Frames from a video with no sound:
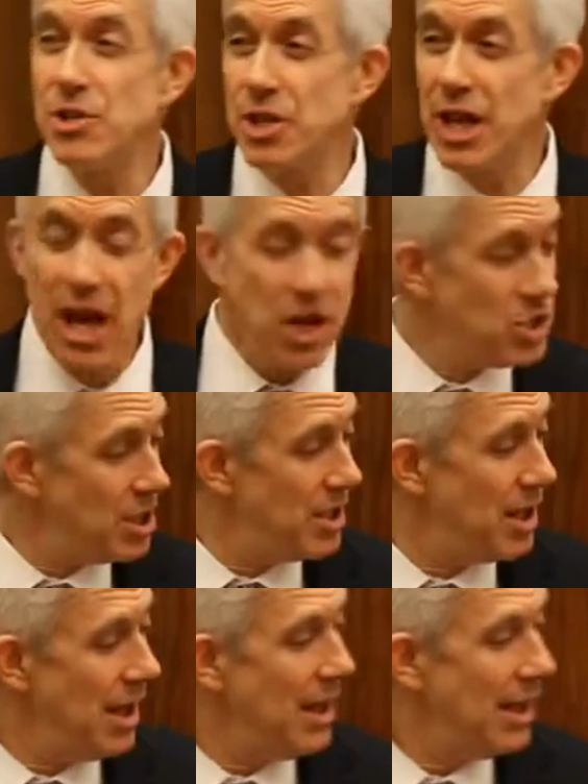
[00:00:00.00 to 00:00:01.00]
an
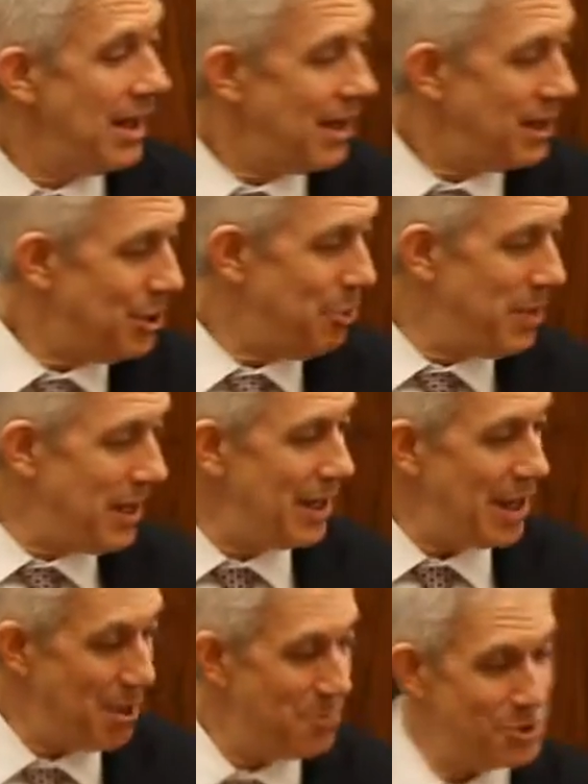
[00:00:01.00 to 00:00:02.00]
education to
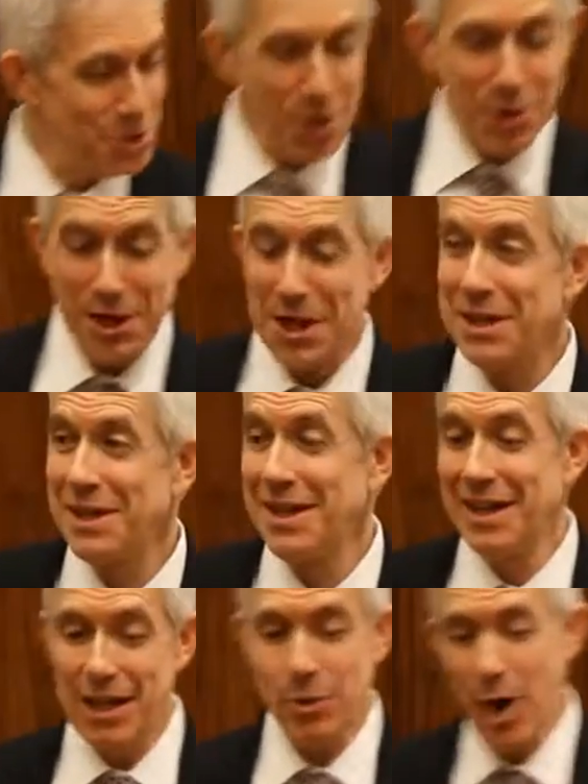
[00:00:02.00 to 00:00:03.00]
be Emersonian
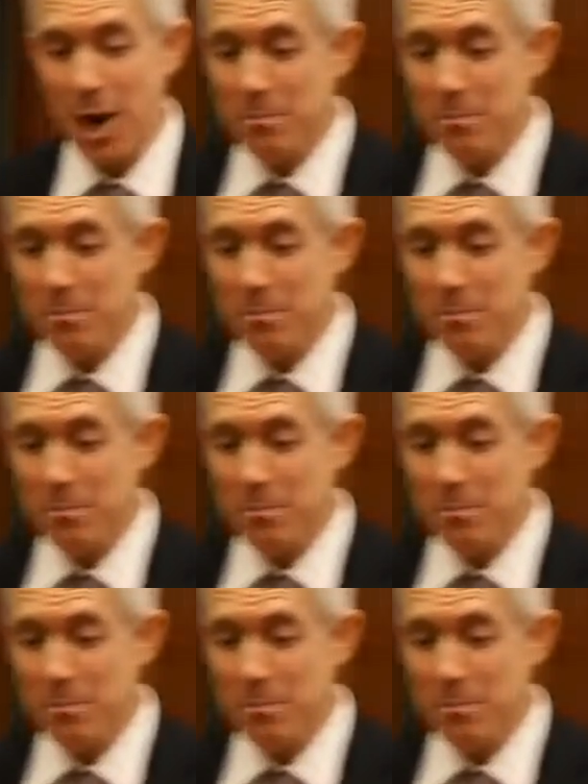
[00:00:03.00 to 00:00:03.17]
and